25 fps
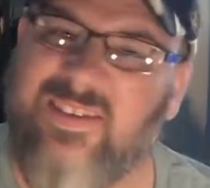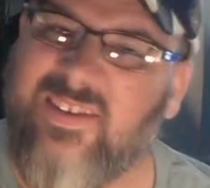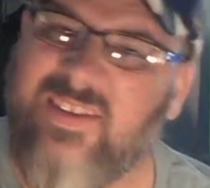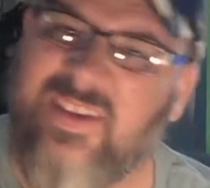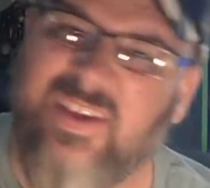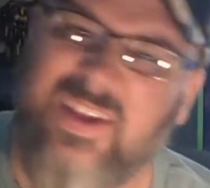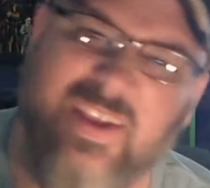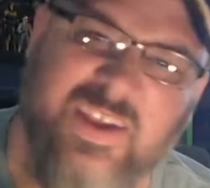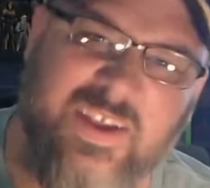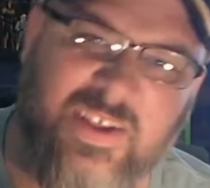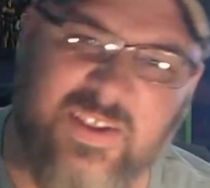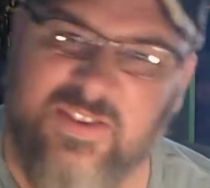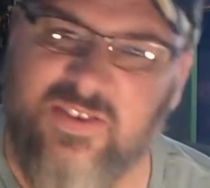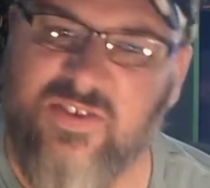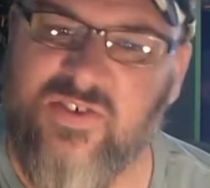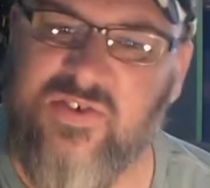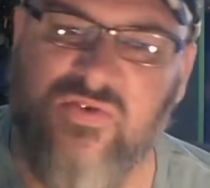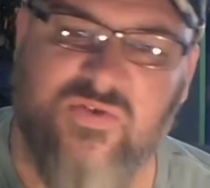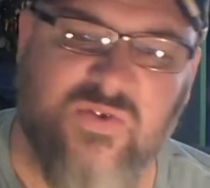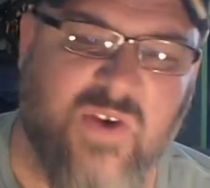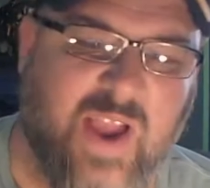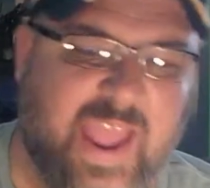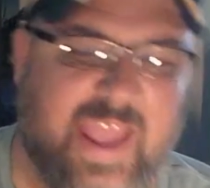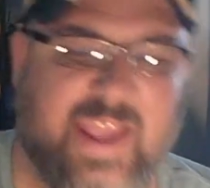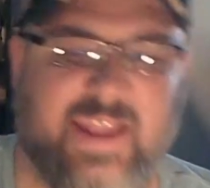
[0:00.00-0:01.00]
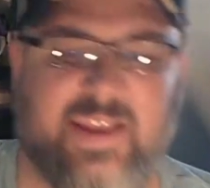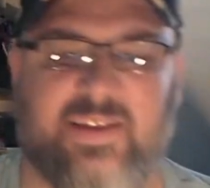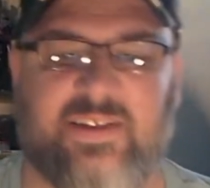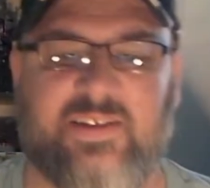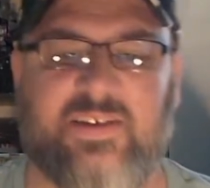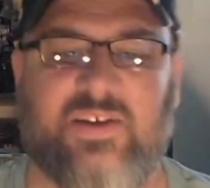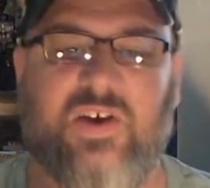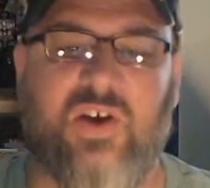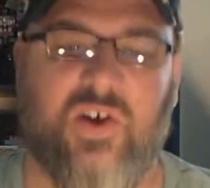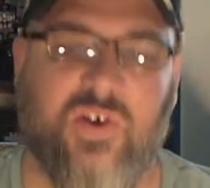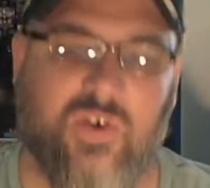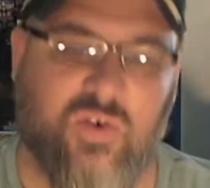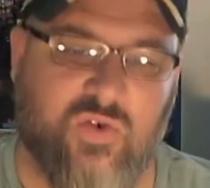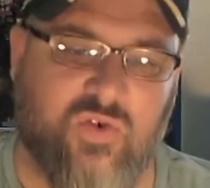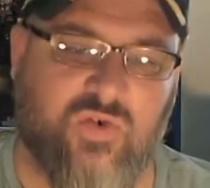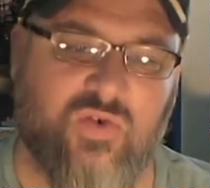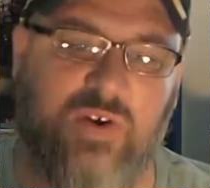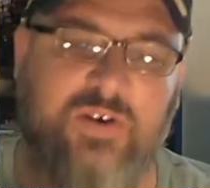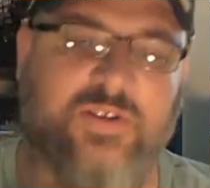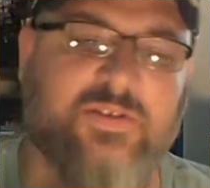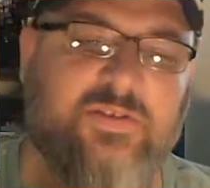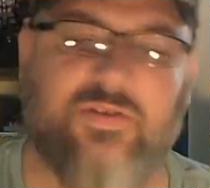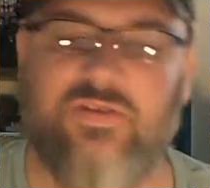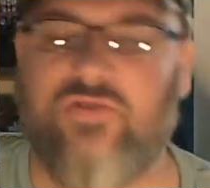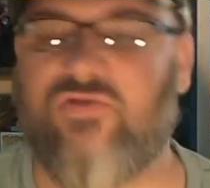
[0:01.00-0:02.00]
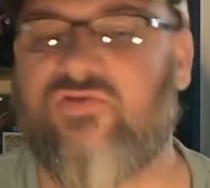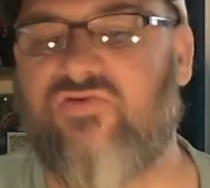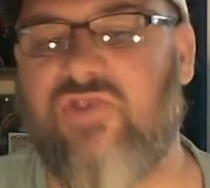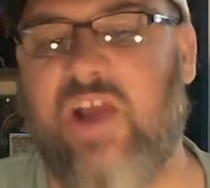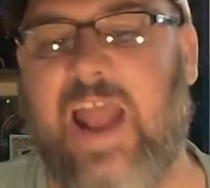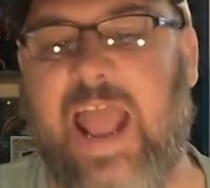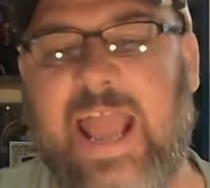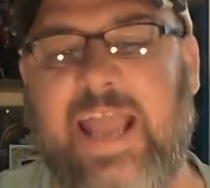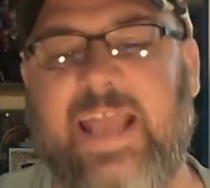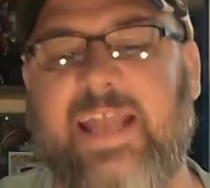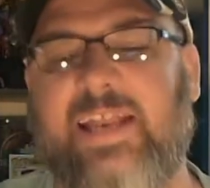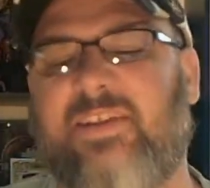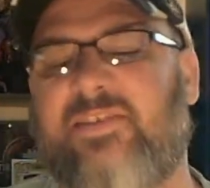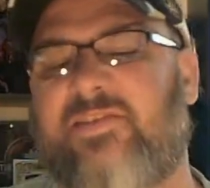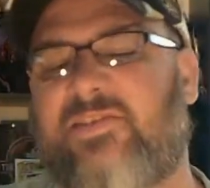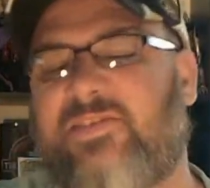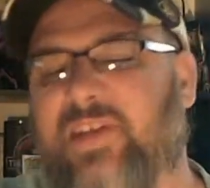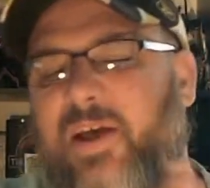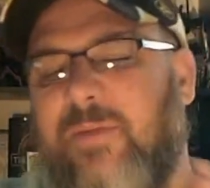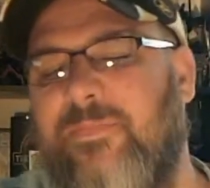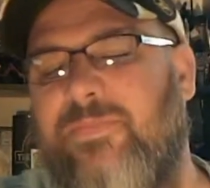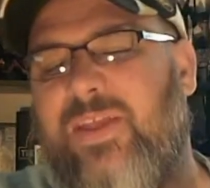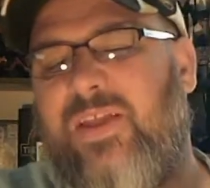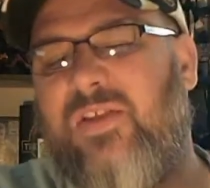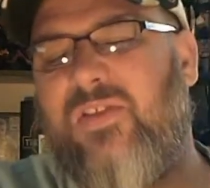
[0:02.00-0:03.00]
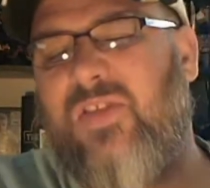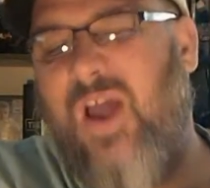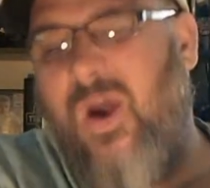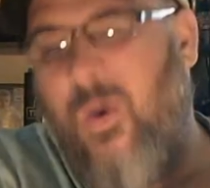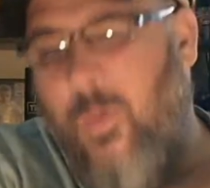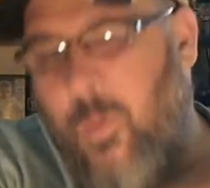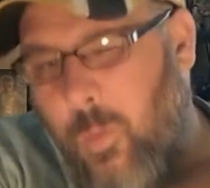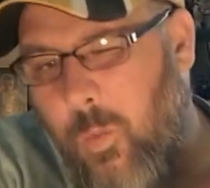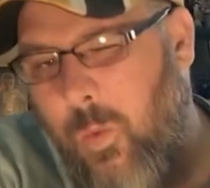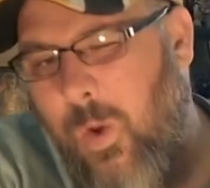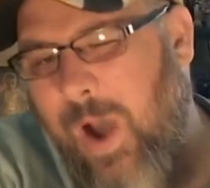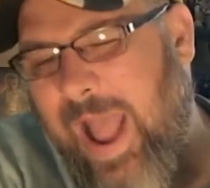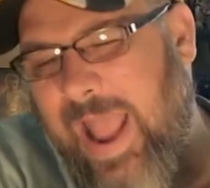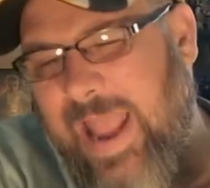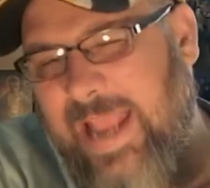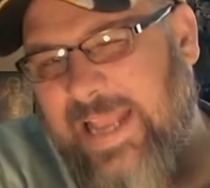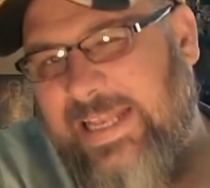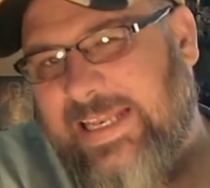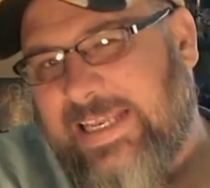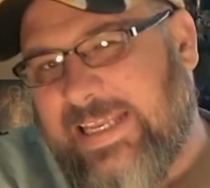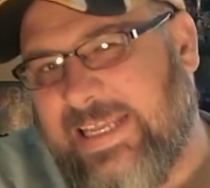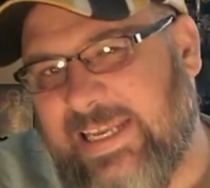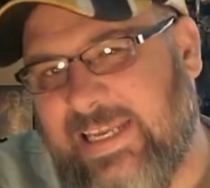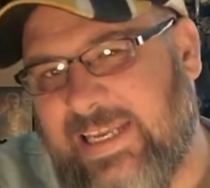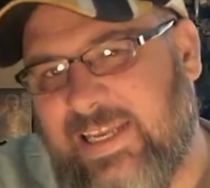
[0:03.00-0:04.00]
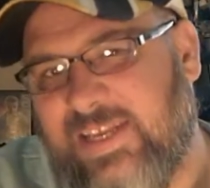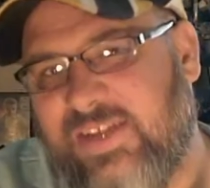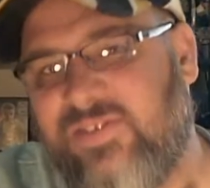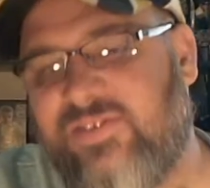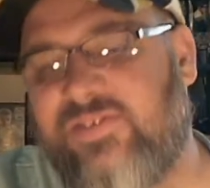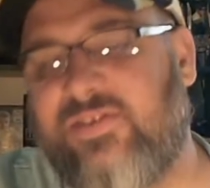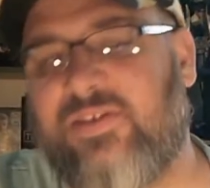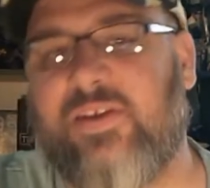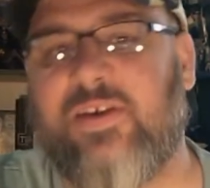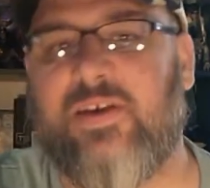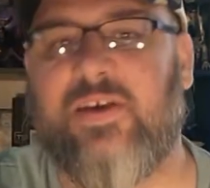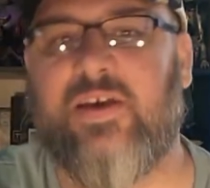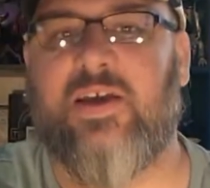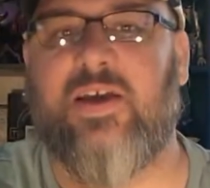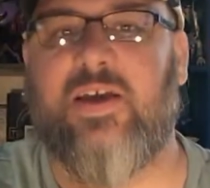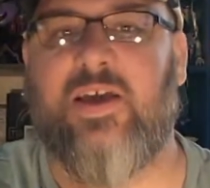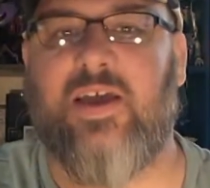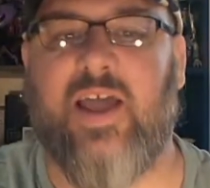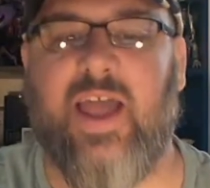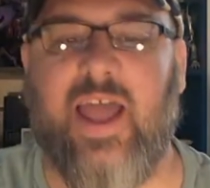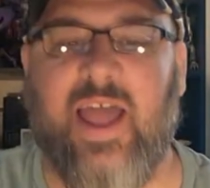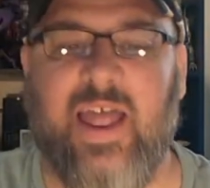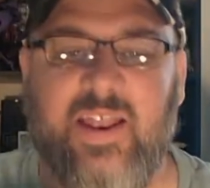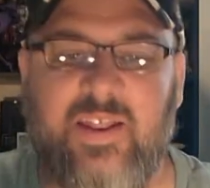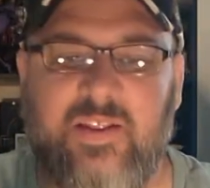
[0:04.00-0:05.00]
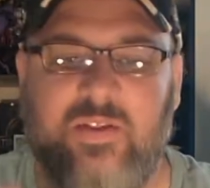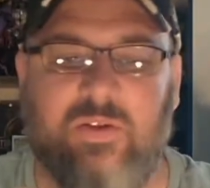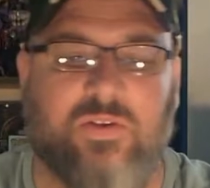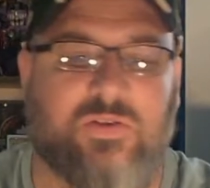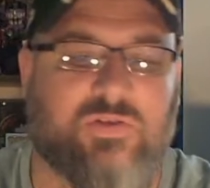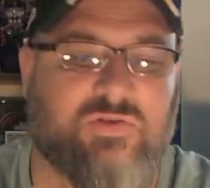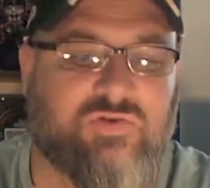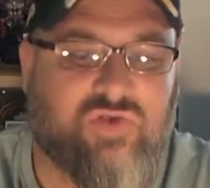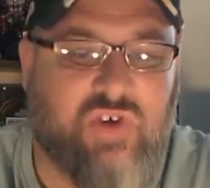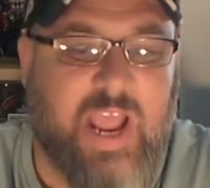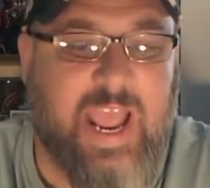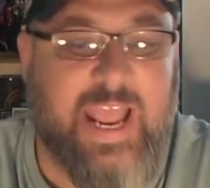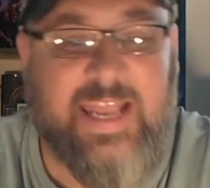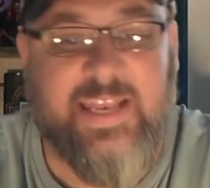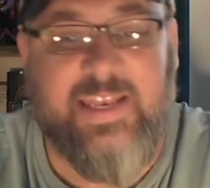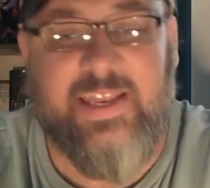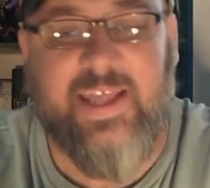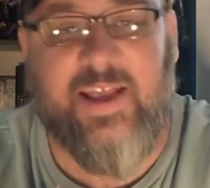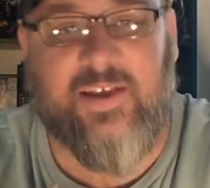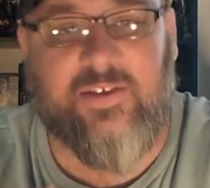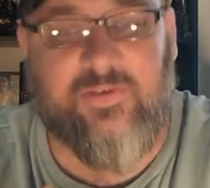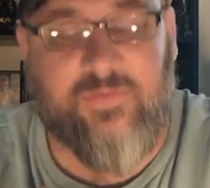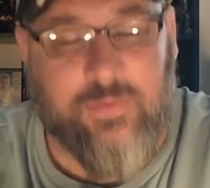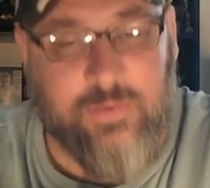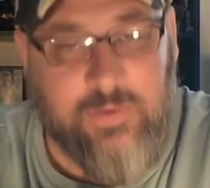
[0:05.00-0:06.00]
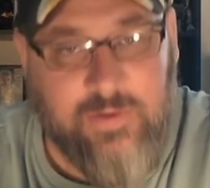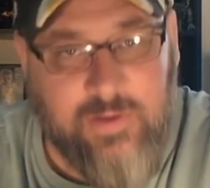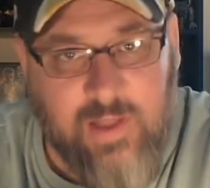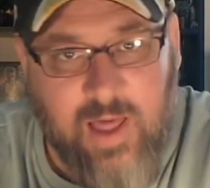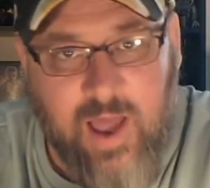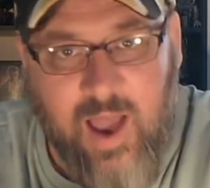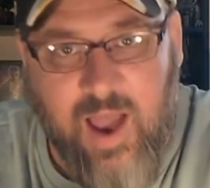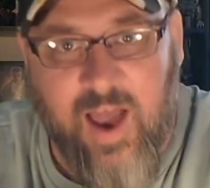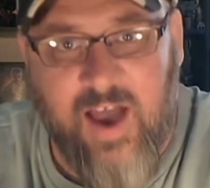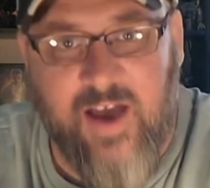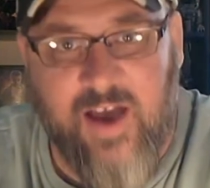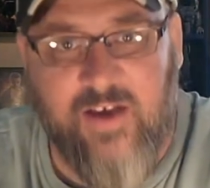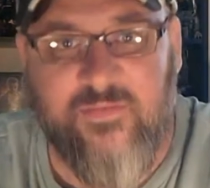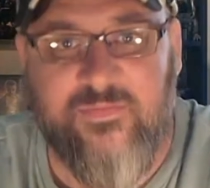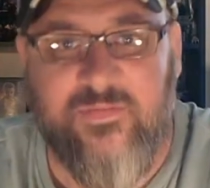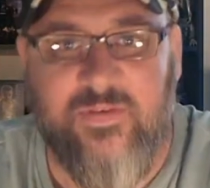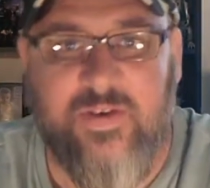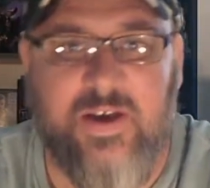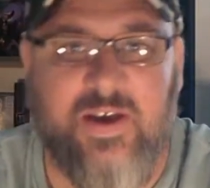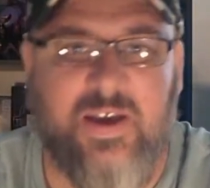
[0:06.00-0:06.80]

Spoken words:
is great. Crystal Dragon is something that white needs, and dragon decks will love.